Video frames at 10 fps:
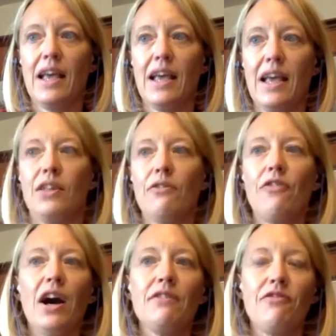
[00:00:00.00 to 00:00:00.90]
There are
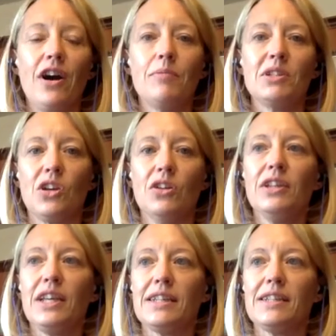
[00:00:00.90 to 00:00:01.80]
5 farmers
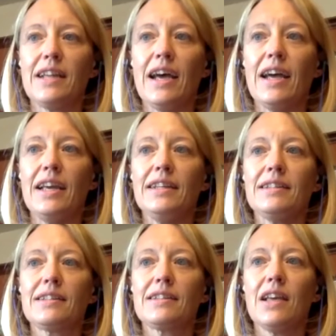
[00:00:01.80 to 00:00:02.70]
on the estate